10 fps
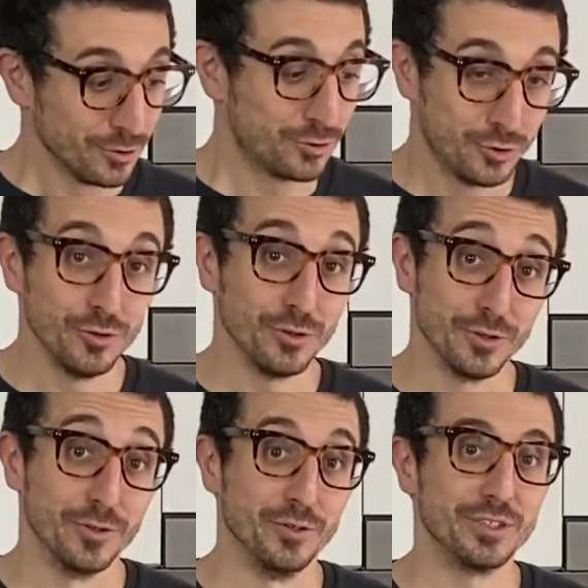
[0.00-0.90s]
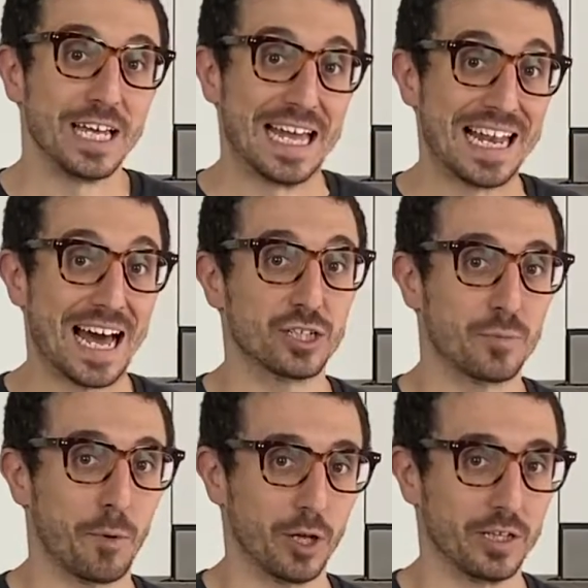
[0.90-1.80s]
Do use a
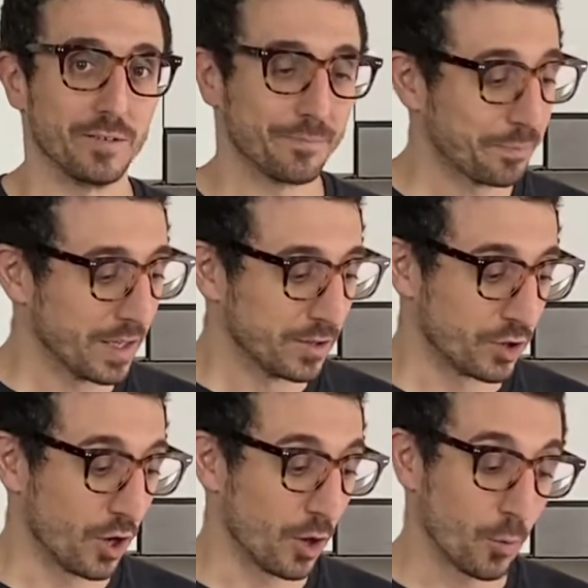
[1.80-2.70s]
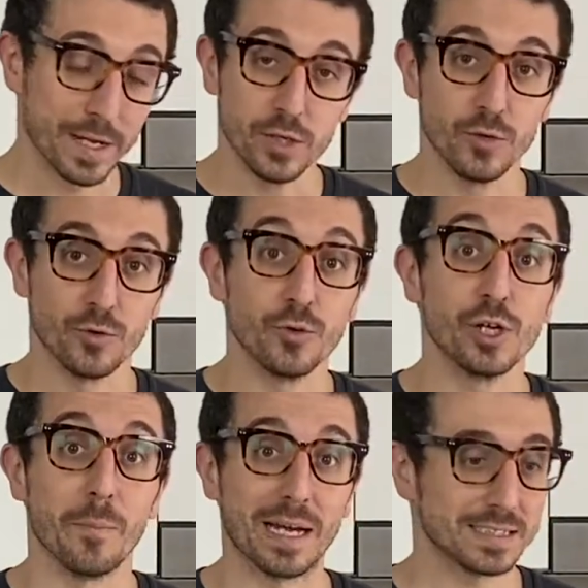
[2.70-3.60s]
large pot. So when you cook
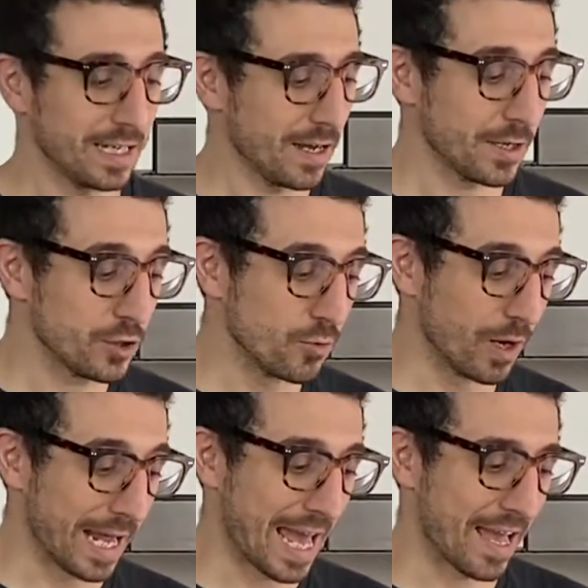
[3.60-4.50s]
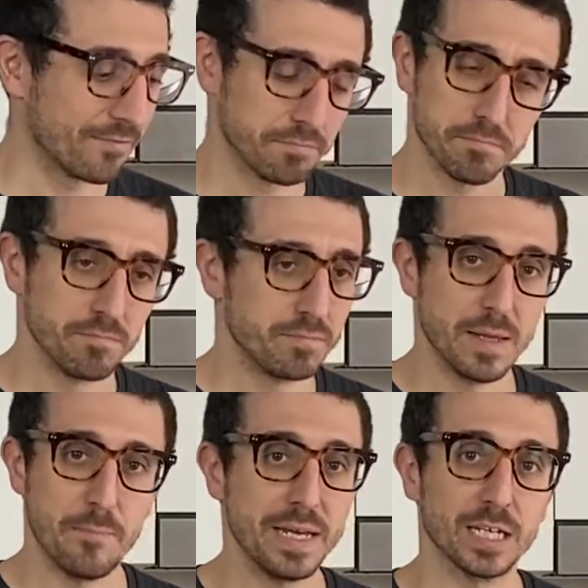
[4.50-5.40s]
your pasta, you want to have the
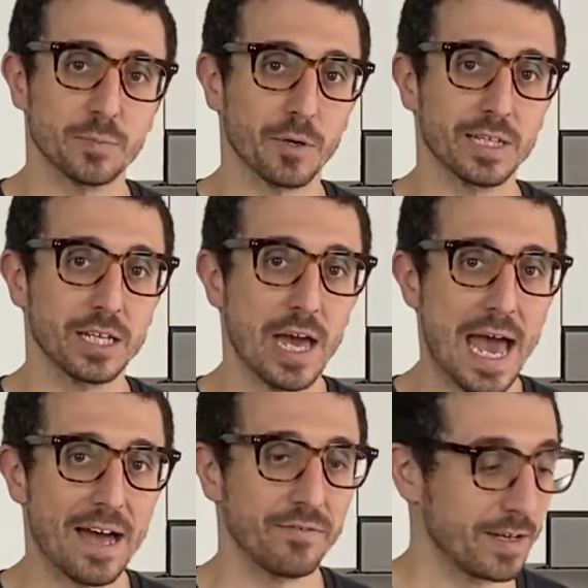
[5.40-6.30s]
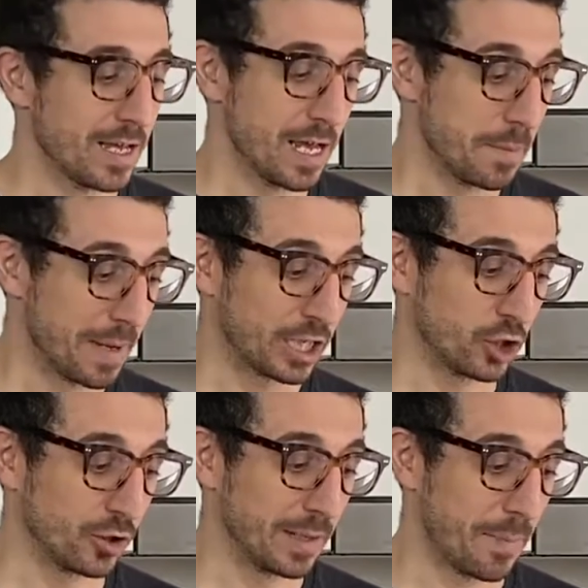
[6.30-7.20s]
biggest pot that you have. Make
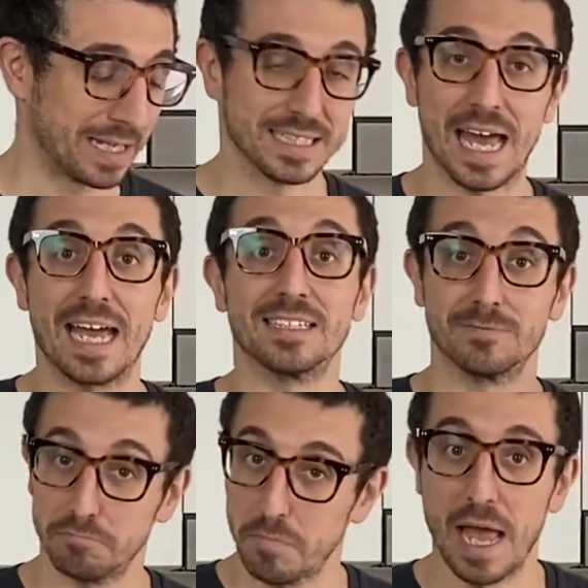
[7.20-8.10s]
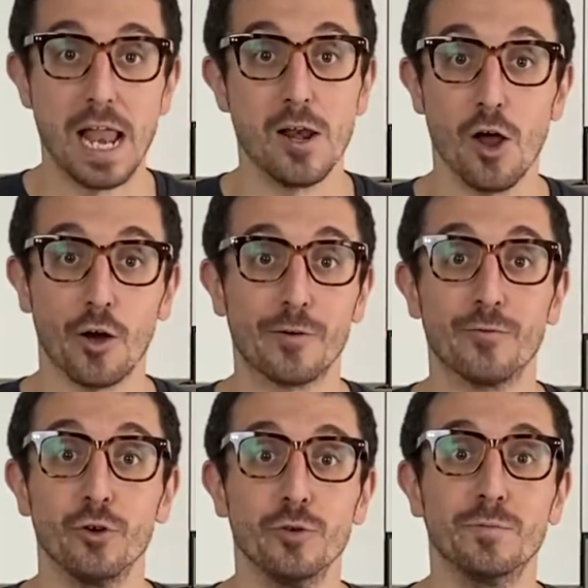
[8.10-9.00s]
sure the pasta has a lot of
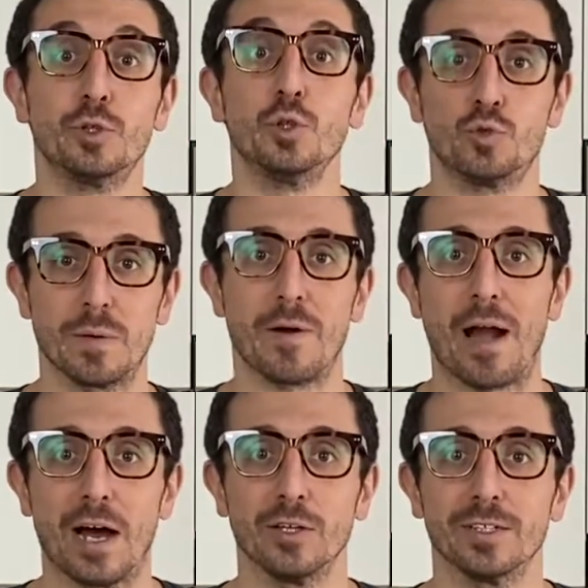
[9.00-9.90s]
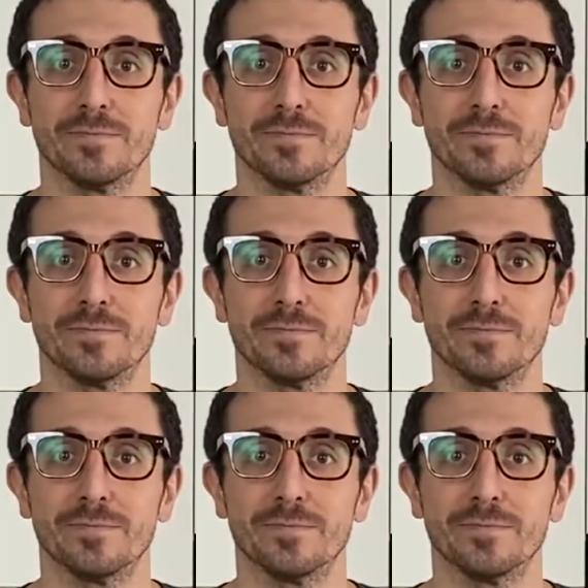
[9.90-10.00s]
room to swim around.